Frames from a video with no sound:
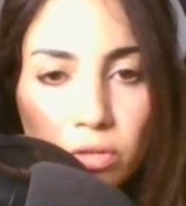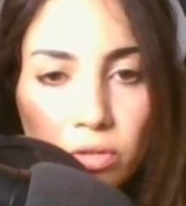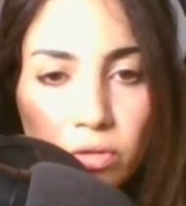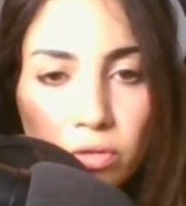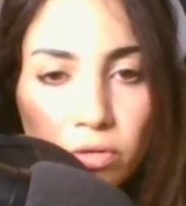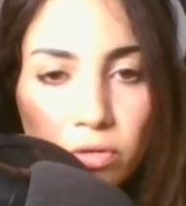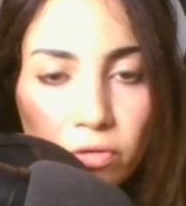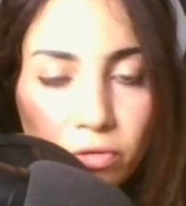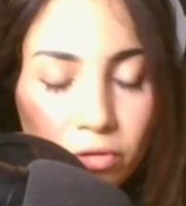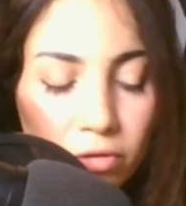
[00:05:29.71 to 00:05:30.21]

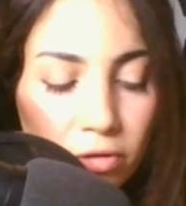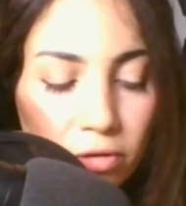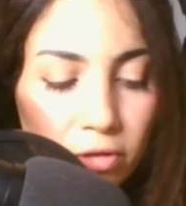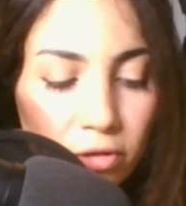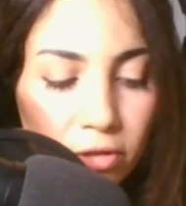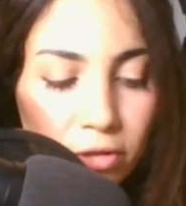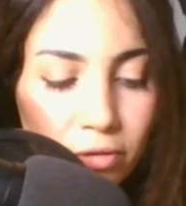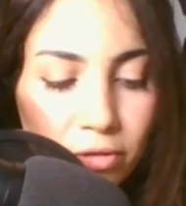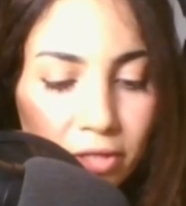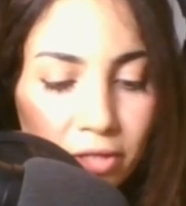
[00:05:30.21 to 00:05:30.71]
not
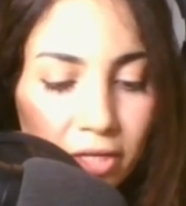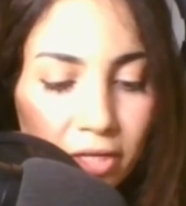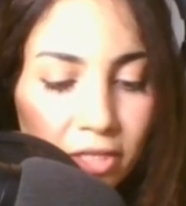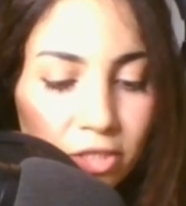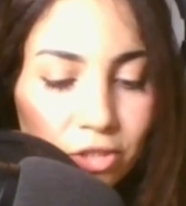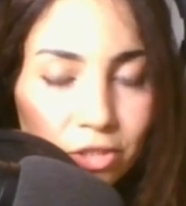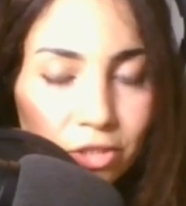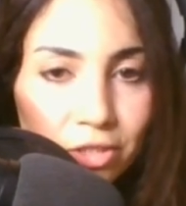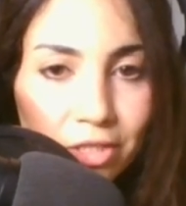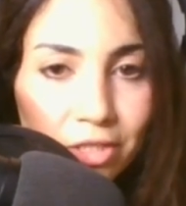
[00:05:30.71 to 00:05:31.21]

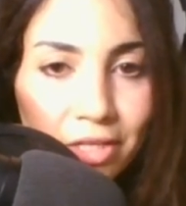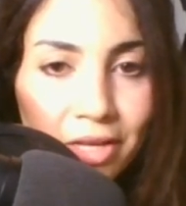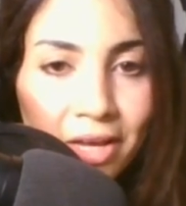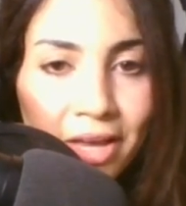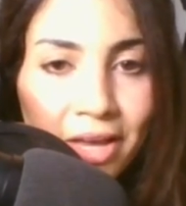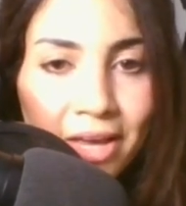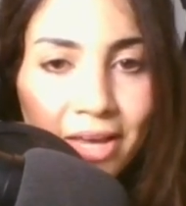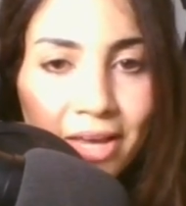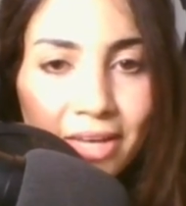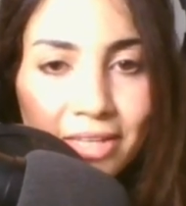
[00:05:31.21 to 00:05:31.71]
documentation,
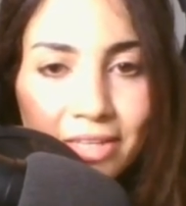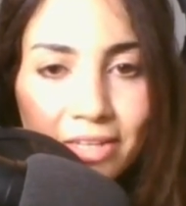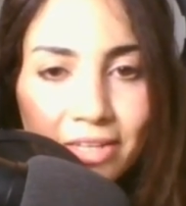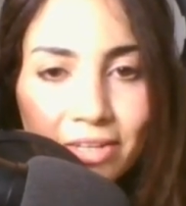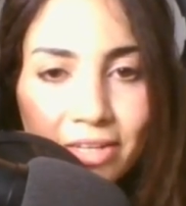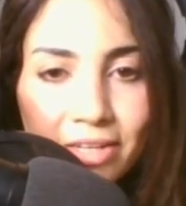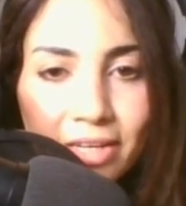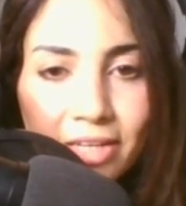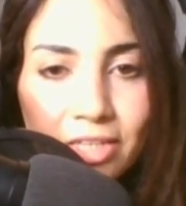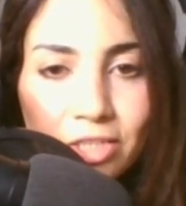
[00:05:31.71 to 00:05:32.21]

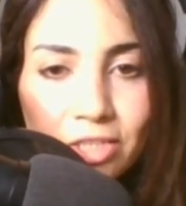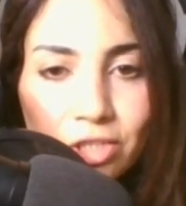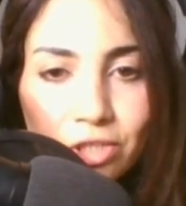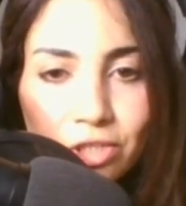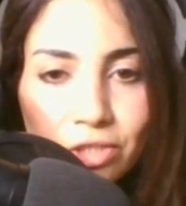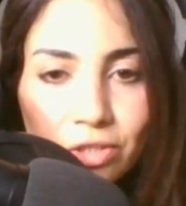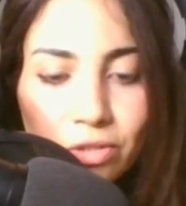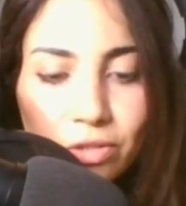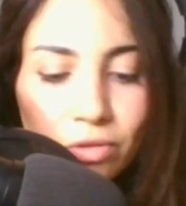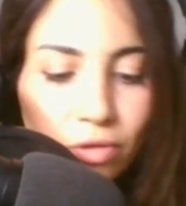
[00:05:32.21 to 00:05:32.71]

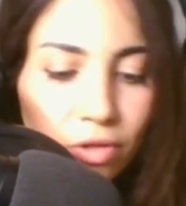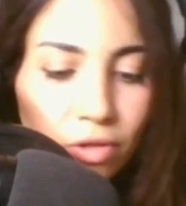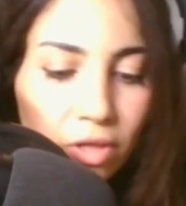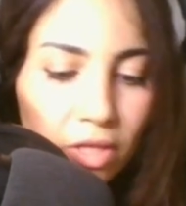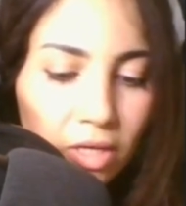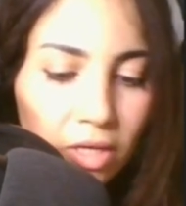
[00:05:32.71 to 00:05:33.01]
educational